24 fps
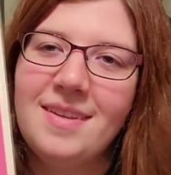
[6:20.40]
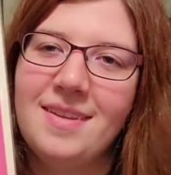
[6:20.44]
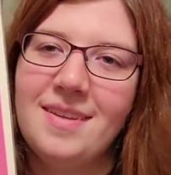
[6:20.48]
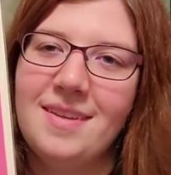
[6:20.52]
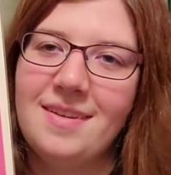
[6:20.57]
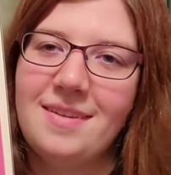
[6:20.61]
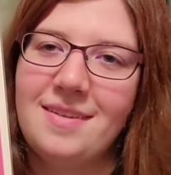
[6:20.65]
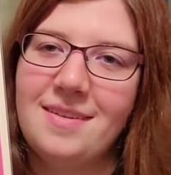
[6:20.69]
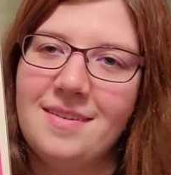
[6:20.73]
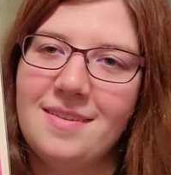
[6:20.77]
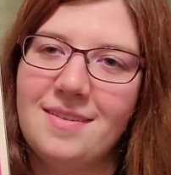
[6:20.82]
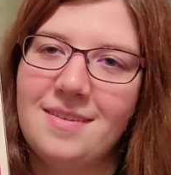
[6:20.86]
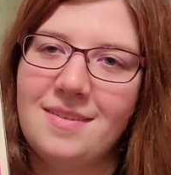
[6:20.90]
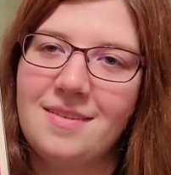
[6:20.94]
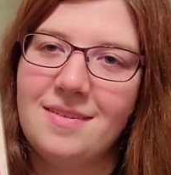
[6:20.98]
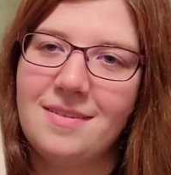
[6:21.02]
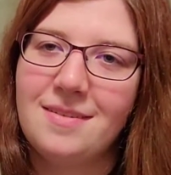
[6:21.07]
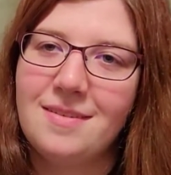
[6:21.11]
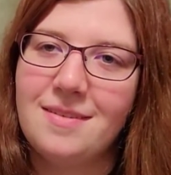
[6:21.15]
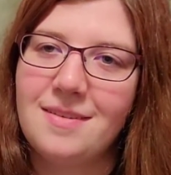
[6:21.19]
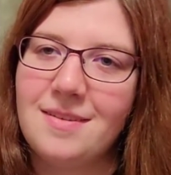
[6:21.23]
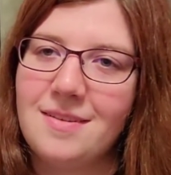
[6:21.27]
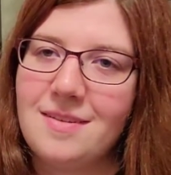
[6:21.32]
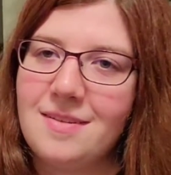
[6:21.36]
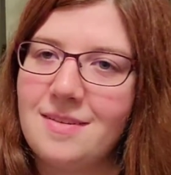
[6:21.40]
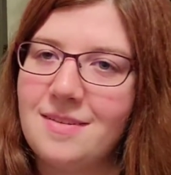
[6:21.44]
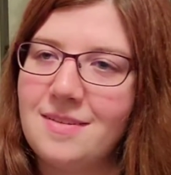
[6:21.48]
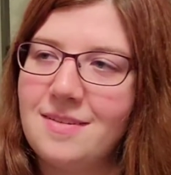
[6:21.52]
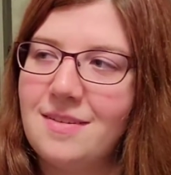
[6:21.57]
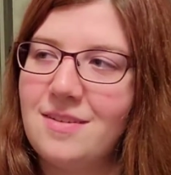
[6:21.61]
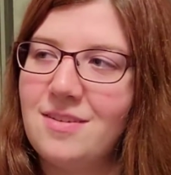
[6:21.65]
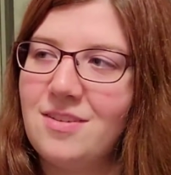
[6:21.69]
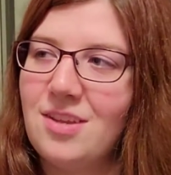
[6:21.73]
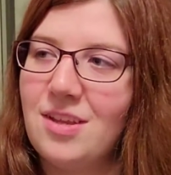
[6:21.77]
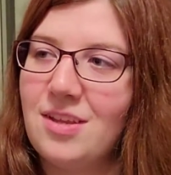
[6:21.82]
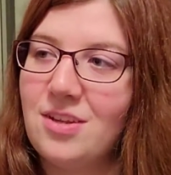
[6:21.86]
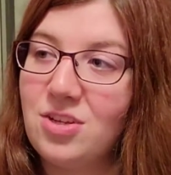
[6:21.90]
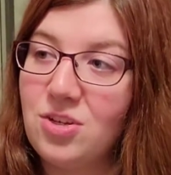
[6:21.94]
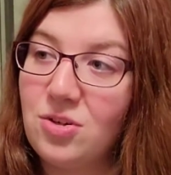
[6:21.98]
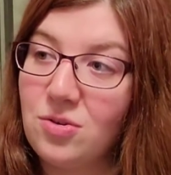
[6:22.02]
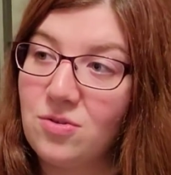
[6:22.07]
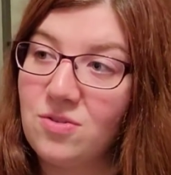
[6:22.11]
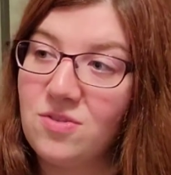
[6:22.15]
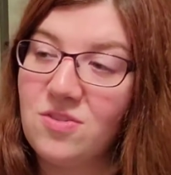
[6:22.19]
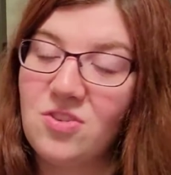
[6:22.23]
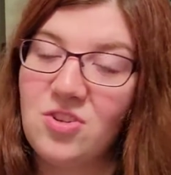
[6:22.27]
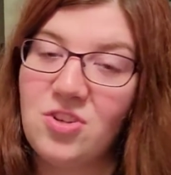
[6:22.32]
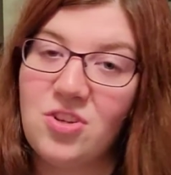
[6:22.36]
This is
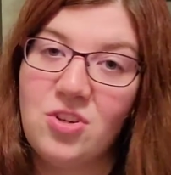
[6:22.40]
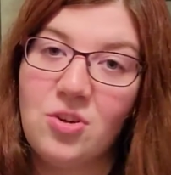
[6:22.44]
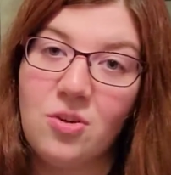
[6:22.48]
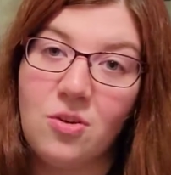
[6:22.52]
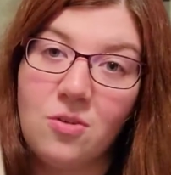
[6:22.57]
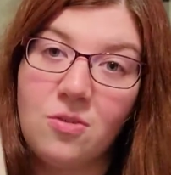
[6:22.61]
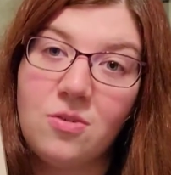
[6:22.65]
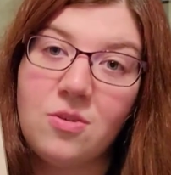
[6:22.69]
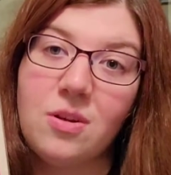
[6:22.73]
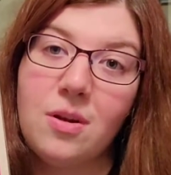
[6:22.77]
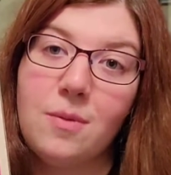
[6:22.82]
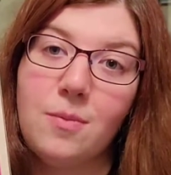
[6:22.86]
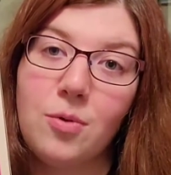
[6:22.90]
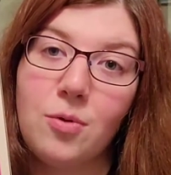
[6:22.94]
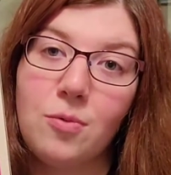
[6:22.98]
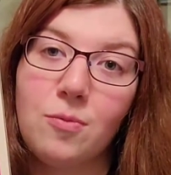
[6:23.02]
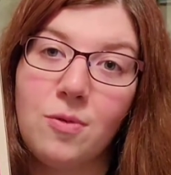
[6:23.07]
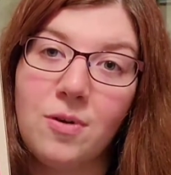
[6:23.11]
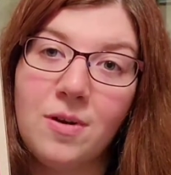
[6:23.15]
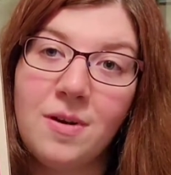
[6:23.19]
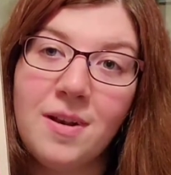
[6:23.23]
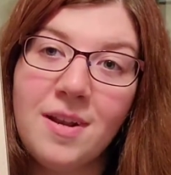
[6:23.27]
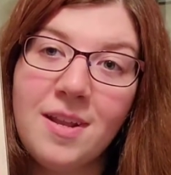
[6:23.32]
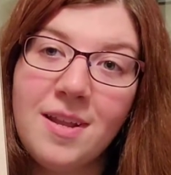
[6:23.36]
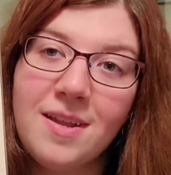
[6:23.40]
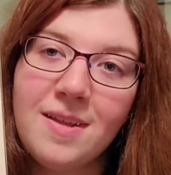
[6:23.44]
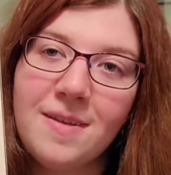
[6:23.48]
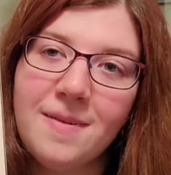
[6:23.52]
Sensational She-Hulk number 1.